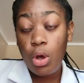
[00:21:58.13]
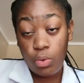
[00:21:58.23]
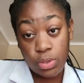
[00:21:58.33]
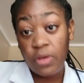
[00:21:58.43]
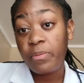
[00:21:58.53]

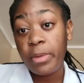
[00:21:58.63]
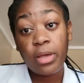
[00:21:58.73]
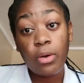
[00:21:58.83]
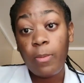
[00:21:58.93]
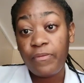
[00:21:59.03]
out of my
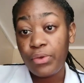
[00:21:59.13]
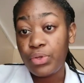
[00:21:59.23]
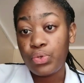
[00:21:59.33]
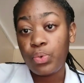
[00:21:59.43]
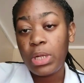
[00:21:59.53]

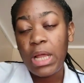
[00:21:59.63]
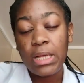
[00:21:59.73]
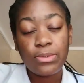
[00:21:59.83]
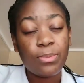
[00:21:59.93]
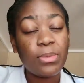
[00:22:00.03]
comfort zone like
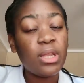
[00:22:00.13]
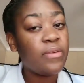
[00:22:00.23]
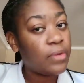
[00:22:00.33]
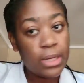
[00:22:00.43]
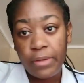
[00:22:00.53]
some
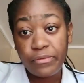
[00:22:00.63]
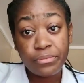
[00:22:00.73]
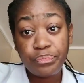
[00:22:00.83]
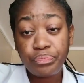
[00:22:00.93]
different level.